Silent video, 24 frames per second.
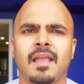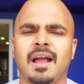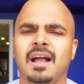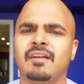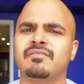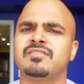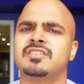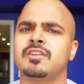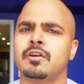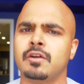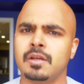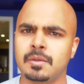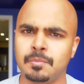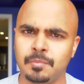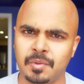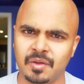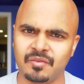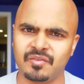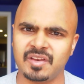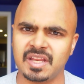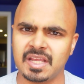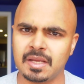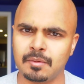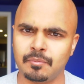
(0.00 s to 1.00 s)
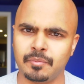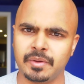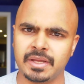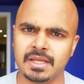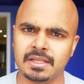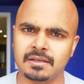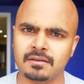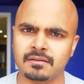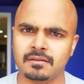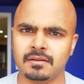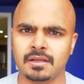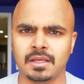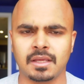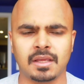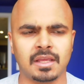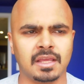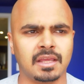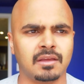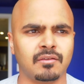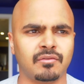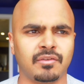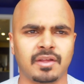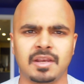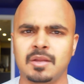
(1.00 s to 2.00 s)
I've started pivoting a bit.
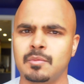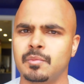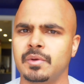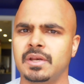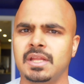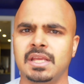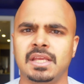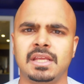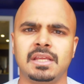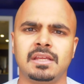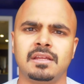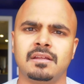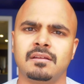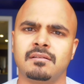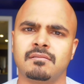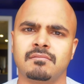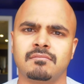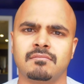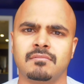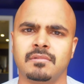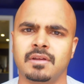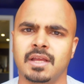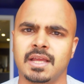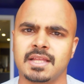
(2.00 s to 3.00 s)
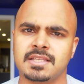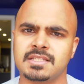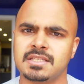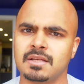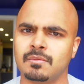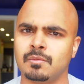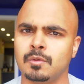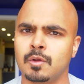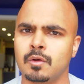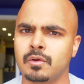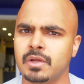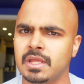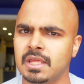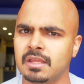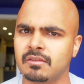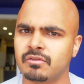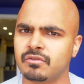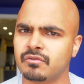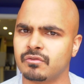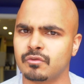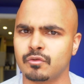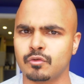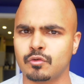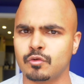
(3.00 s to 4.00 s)
If anybody ends up looking
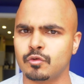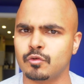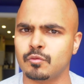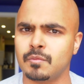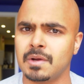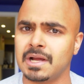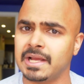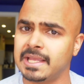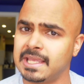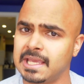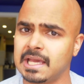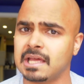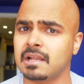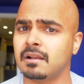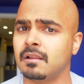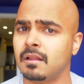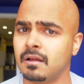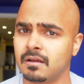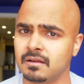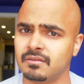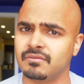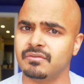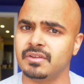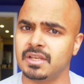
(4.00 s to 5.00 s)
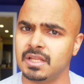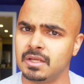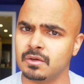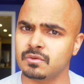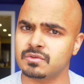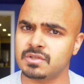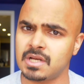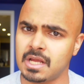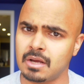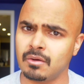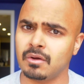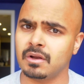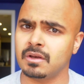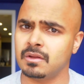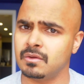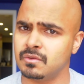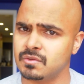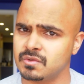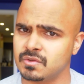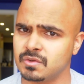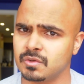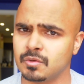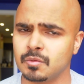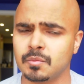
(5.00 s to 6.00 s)
through my catalog of videos now on
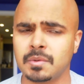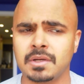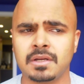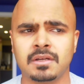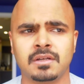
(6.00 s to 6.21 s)
YouTube,